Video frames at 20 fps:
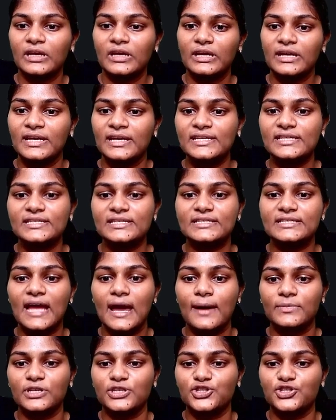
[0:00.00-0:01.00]
is
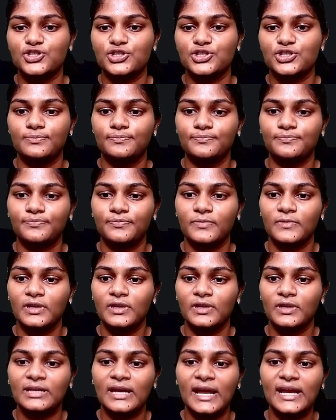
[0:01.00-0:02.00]
damaged,
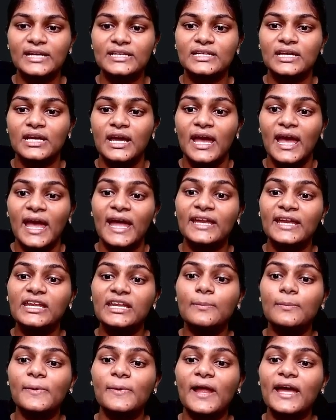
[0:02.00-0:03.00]
right? Any
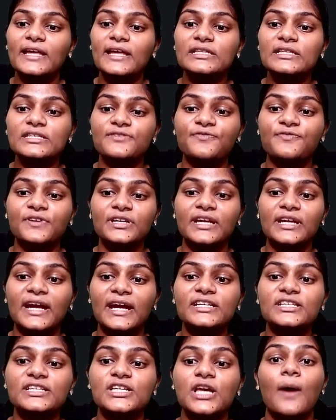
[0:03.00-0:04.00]
appliance, if it
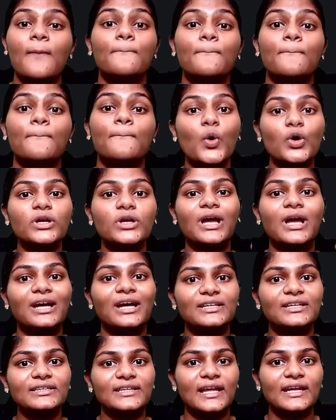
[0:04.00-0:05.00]
gets more
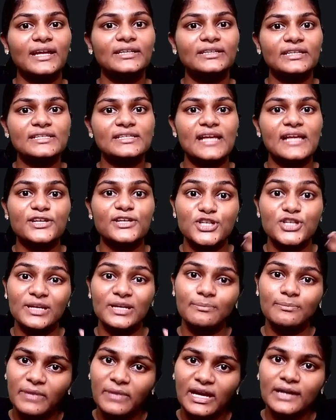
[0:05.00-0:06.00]
current than it is actually
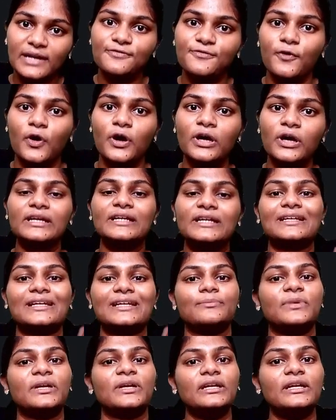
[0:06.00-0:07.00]
made for, it can
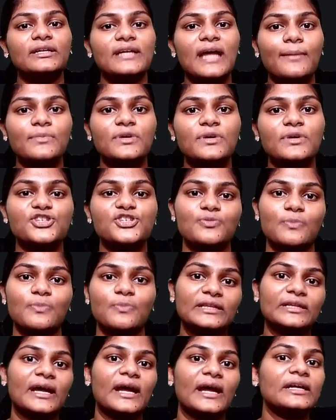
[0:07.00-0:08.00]
be damaged by
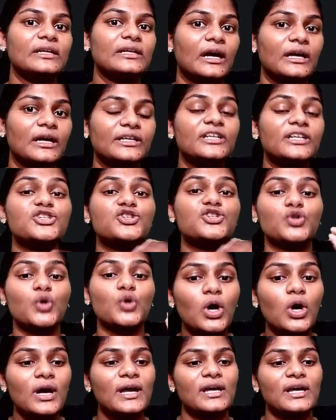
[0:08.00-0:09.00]
that current.
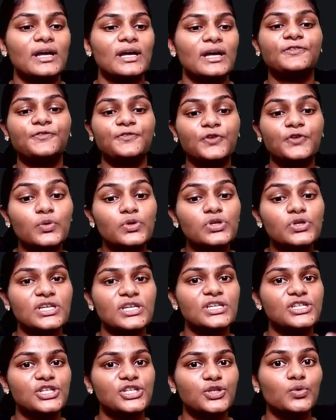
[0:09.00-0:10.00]
So the fuse is
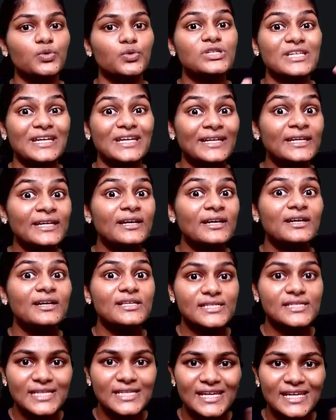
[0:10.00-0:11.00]
used in
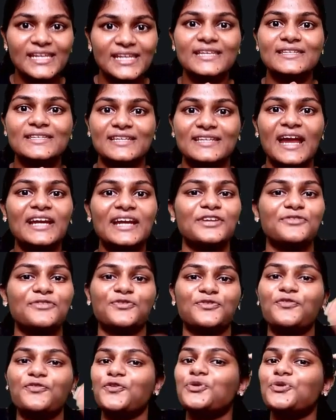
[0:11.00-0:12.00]
series, right? If the
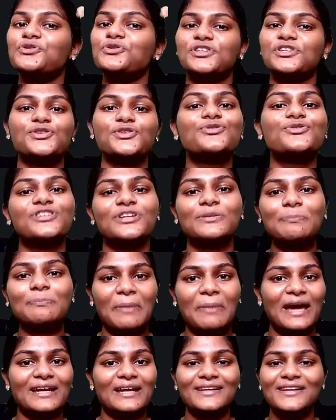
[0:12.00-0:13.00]
fuse is used in
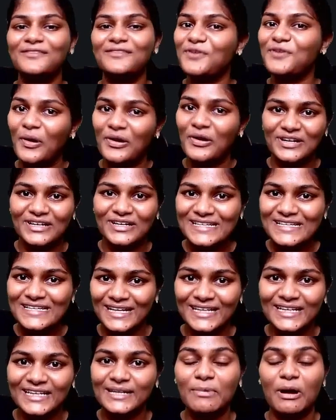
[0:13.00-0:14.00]
parallel, we already
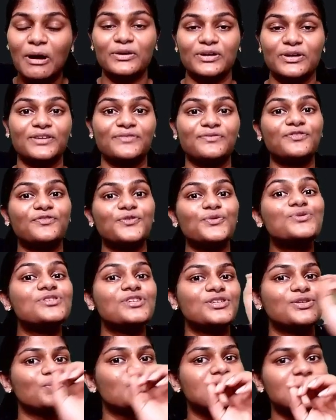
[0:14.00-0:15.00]
studied about it. If the fuse is
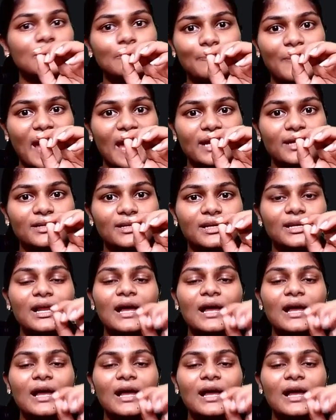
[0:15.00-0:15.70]
used in parallel,